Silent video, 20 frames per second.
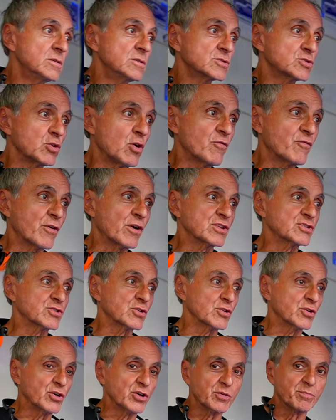So far
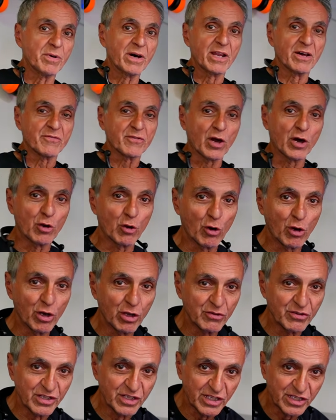so good, but I've got oil
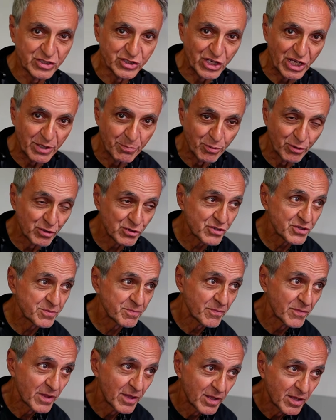in the chambers
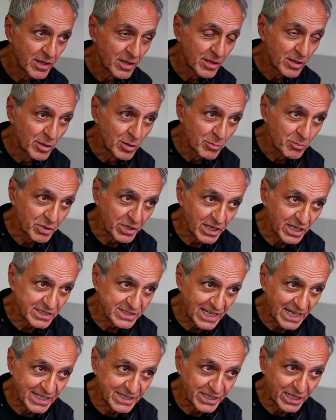because
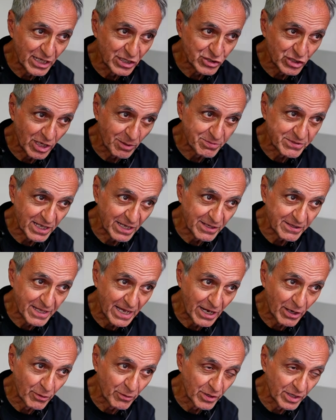I had the engine upside
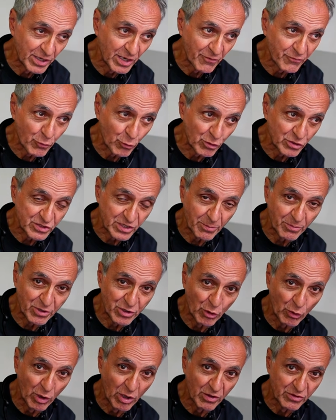down, and of course some of
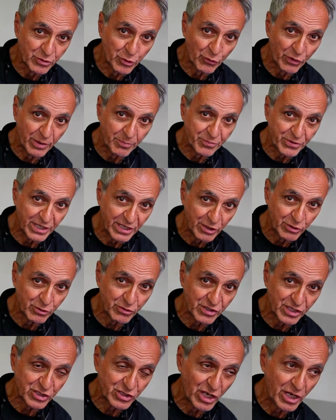the oil dripped into
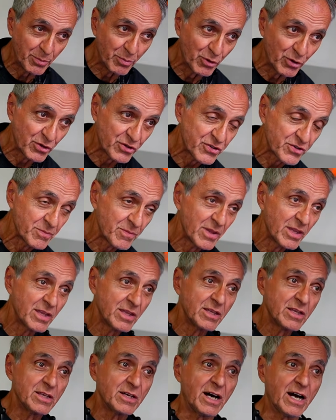the chambers.
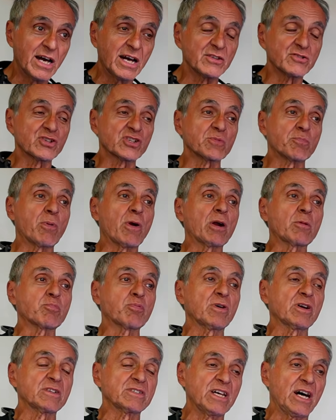I had the spark
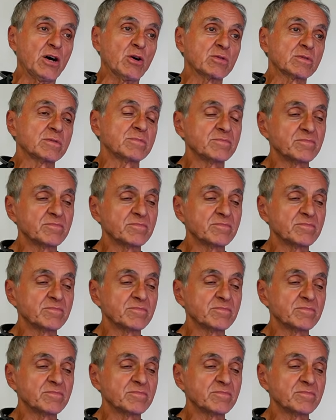plugs out